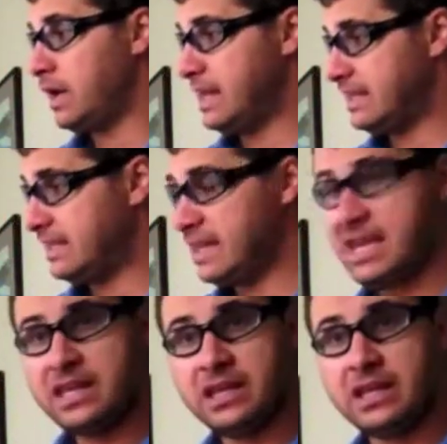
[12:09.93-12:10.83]

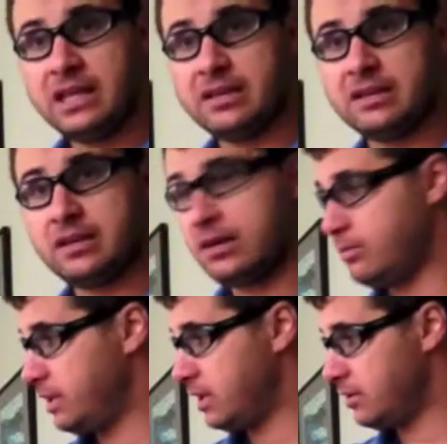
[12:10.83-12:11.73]
it's
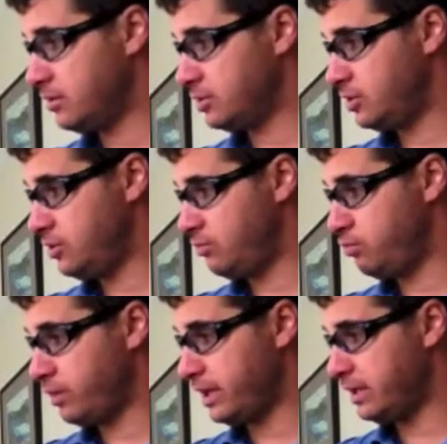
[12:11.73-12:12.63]
bigger to
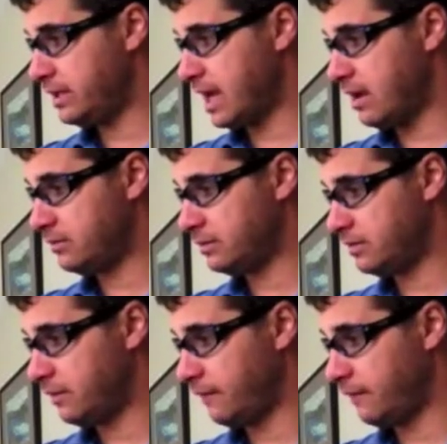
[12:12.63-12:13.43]
bring it down